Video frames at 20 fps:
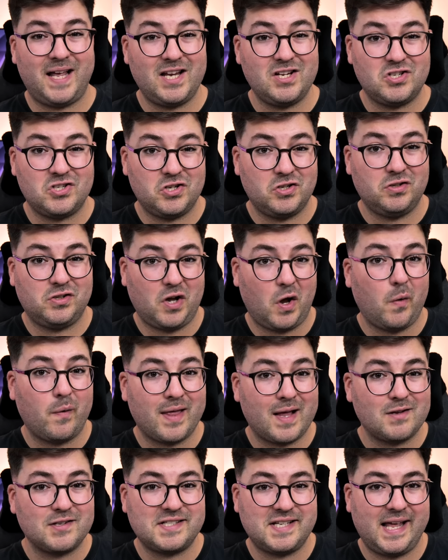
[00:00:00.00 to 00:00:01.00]
it should go
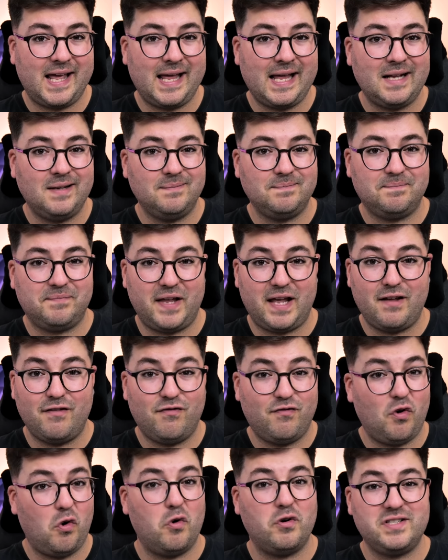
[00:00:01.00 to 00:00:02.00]
without saying the
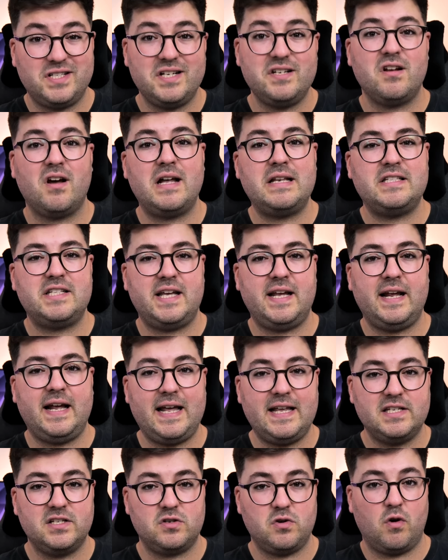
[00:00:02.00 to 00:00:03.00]
4090
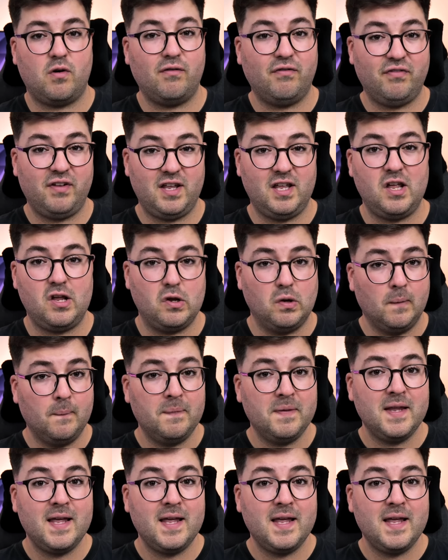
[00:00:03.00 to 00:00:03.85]
is not for you.